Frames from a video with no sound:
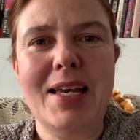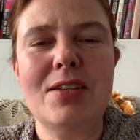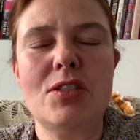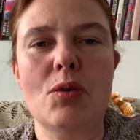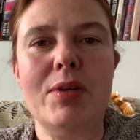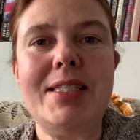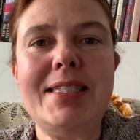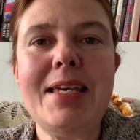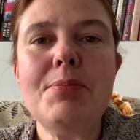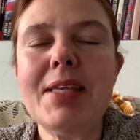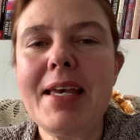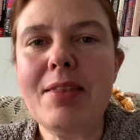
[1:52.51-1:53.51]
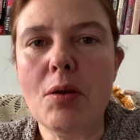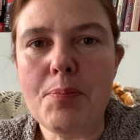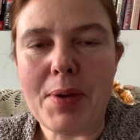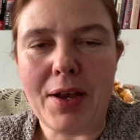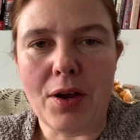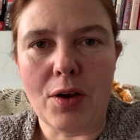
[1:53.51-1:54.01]
So it seems like they're
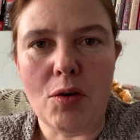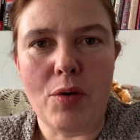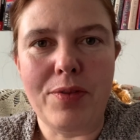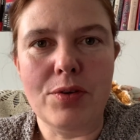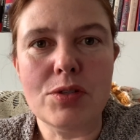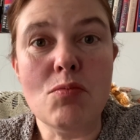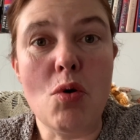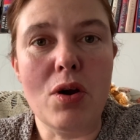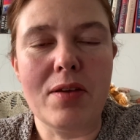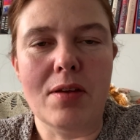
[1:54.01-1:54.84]
bigger or there's more